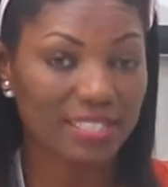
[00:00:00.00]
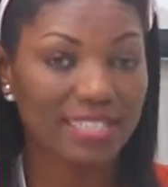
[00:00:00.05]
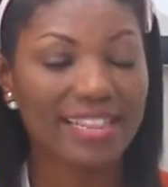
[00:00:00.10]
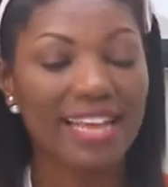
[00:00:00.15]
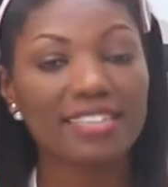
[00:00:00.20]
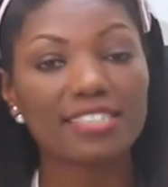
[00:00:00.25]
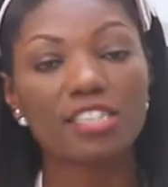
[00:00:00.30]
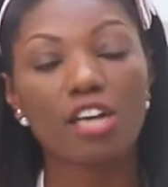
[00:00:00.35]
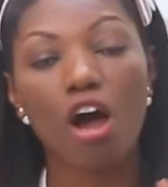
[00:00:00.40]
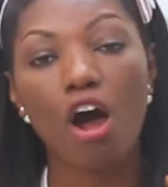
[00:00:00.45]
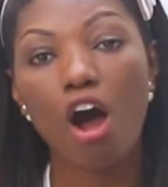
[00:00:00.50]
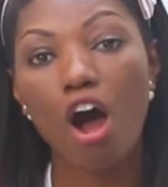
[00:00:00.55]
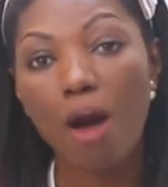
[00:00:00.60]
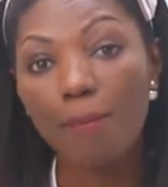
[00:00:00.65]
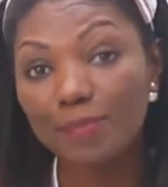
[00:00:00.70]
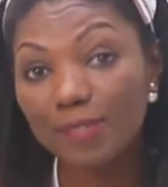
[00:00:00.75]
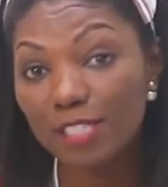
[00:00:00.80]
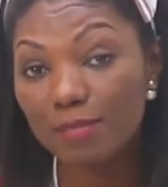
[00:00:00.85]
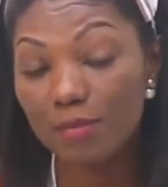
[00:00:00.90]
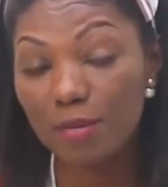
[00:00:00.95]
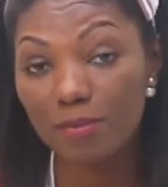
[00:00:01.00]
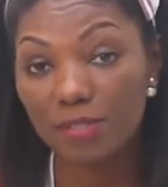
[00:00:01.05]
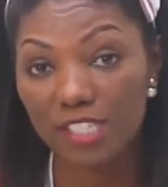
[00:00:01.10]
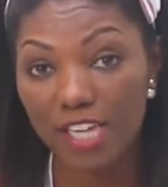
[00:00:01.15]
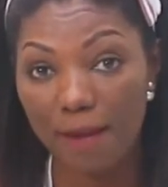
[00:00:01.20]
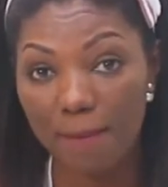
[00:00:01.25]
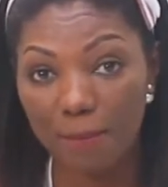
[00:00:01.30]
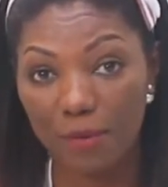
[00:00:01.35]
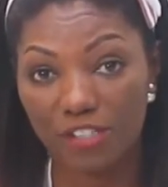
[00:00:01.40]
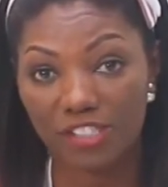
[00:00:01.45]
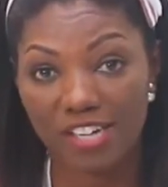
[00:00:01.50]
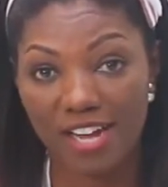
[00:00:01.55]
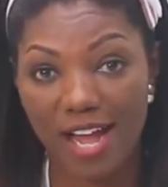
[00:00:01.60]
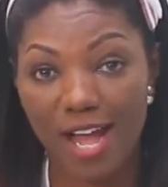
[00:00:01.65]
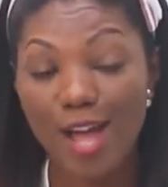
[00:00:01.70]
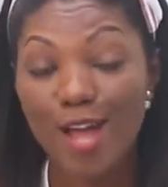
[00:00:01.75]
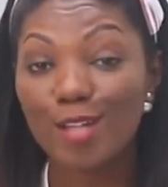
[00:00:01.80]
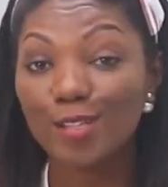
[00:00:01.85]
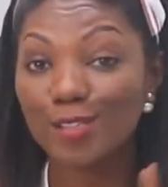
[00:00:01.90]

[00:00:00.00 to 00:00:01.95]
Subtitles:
That's the optimum temperature